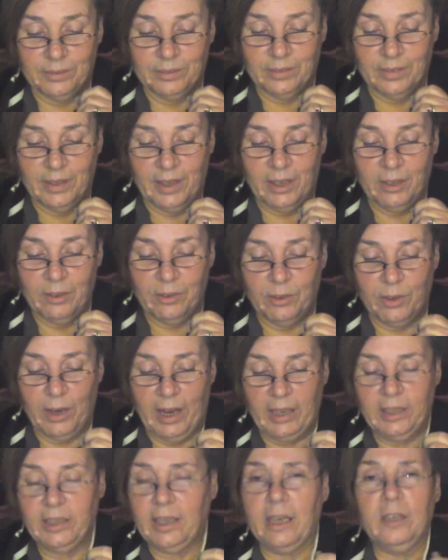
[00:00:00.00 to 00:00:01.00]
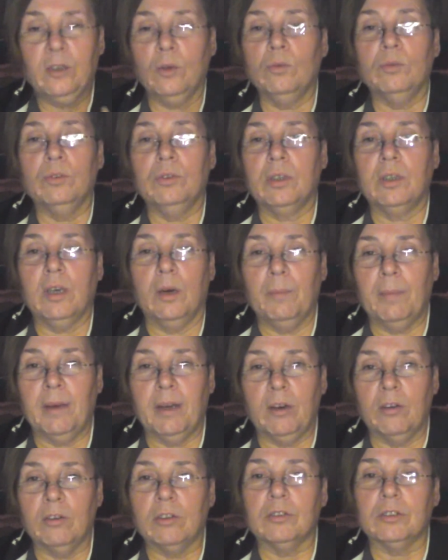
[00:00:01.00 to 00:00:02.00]
don't know. I don't look up my
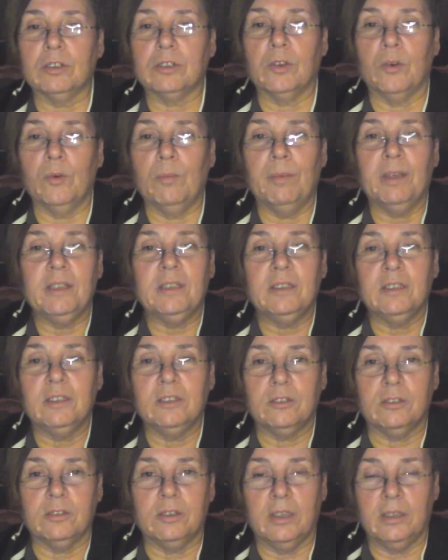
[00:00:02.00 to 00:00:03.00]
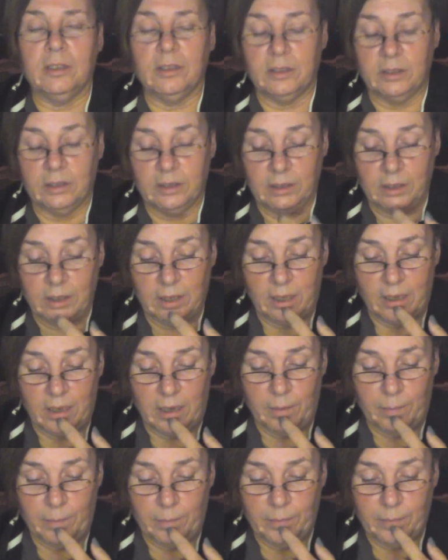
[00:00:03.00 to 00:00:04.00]
horoscope. My sister does.
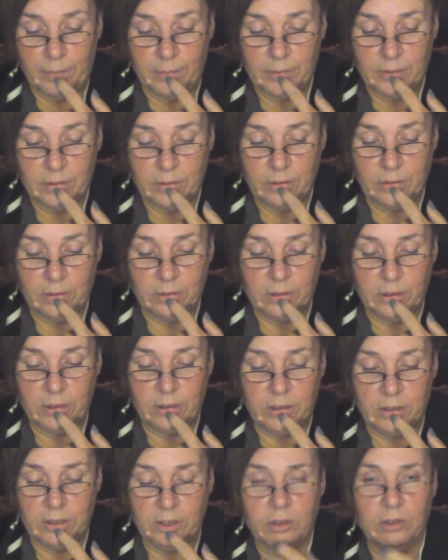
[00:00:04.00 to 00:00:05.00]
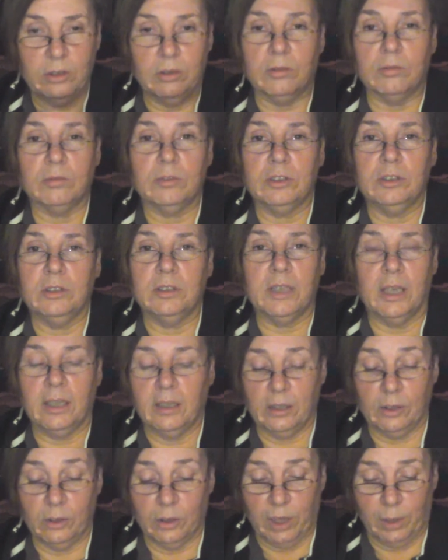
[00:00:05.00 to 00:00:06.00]
She's, you know, she's got
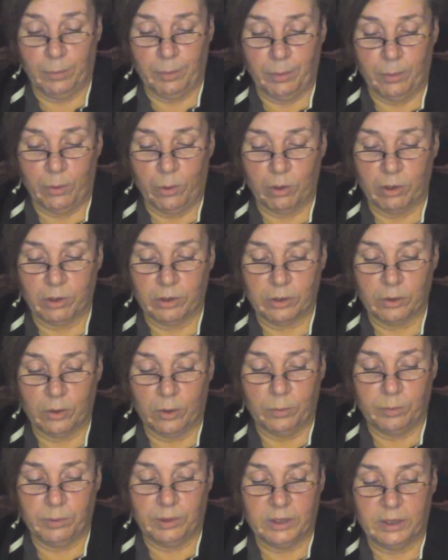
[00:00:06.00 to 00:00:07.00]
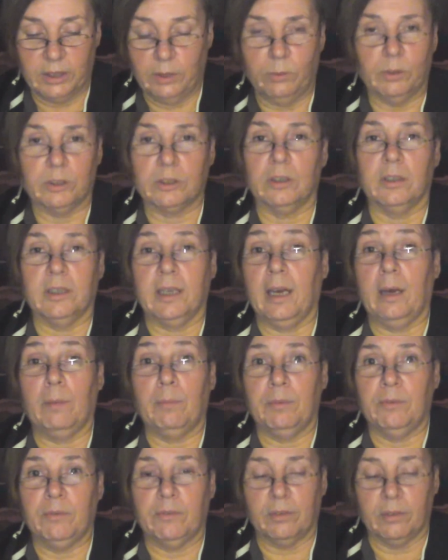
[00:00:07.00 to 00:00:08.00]
to look up a horoscope to see what's going to
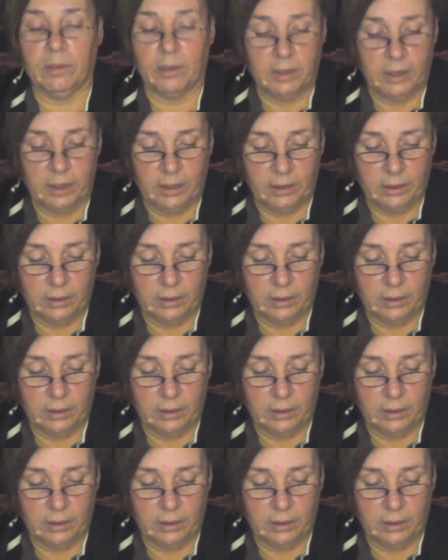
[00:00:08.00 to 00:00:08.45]
happen for the day.